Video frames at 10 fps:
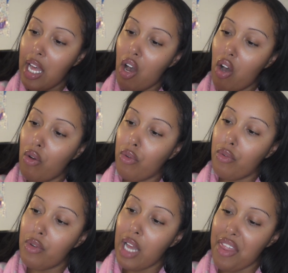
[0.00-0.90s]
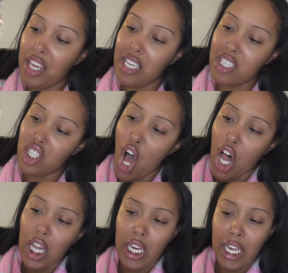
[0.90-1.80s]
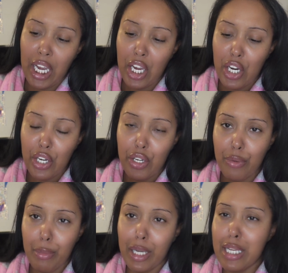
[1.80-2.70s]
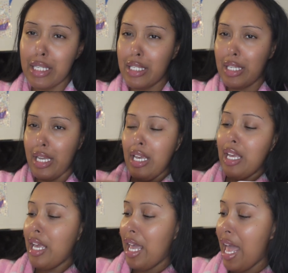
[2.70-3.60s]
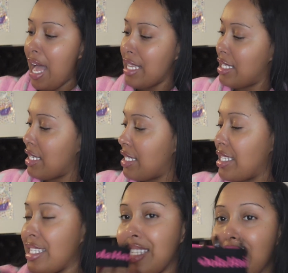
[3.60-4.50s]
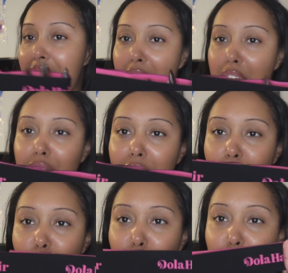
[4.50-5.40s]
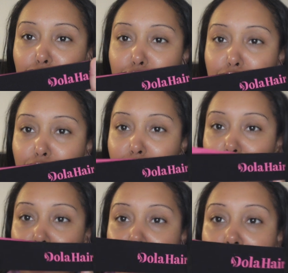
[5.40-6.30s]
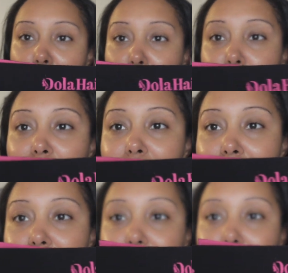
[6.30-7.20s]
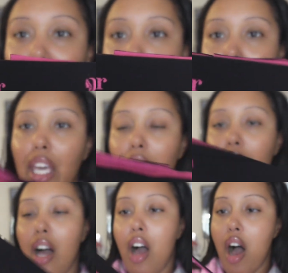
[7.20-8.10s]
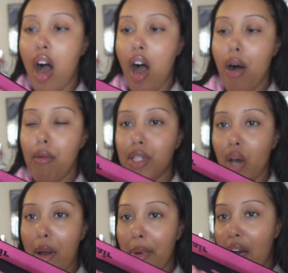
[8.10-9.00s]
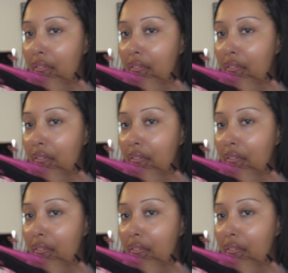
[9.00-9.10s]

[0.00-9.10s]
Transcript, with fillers: Oh, I think it's dollar here because it has this sign right here don't know if you guys can see um so i bought